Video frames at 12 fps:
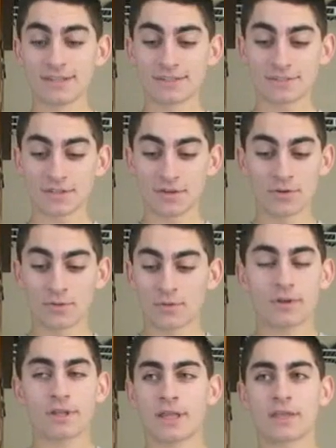
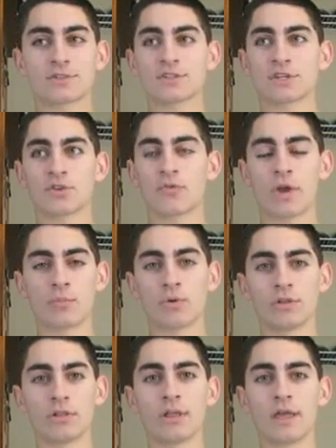So it's just
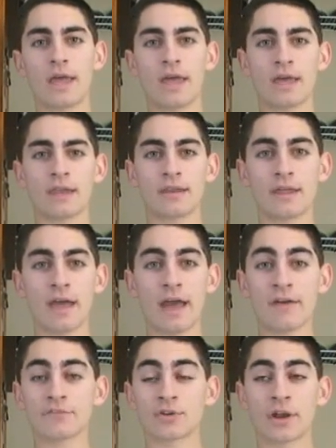incredible. And
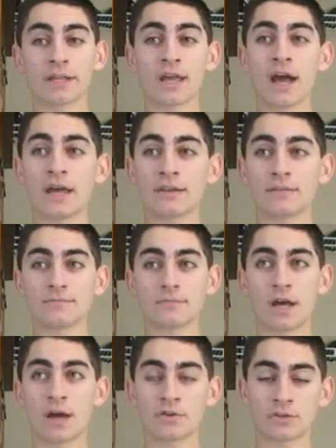after I got
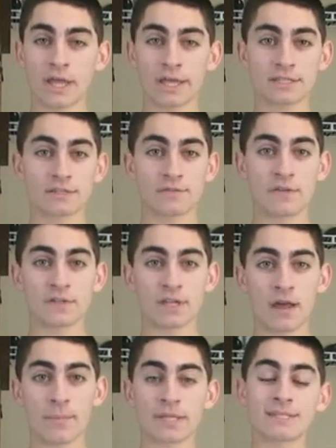100 likes and 50
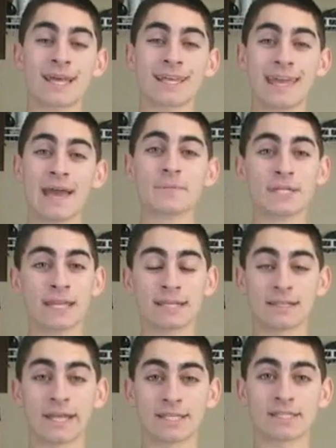comments, I kept
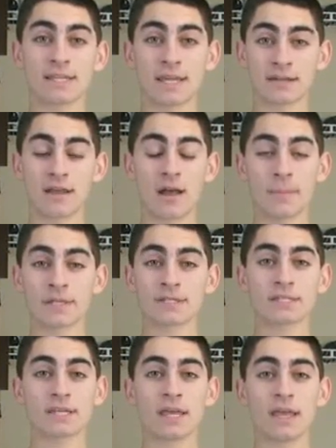getting likes and
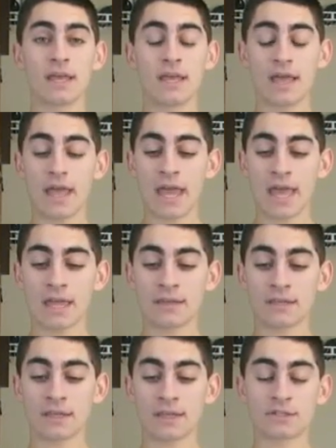comments,
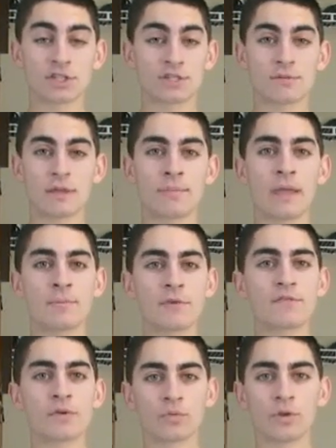and it made me
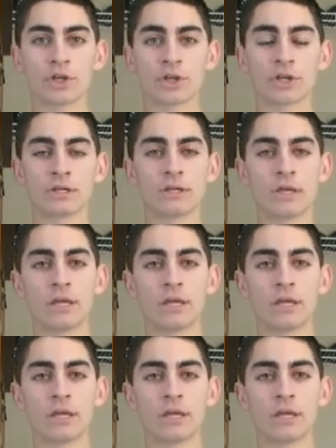feel really good.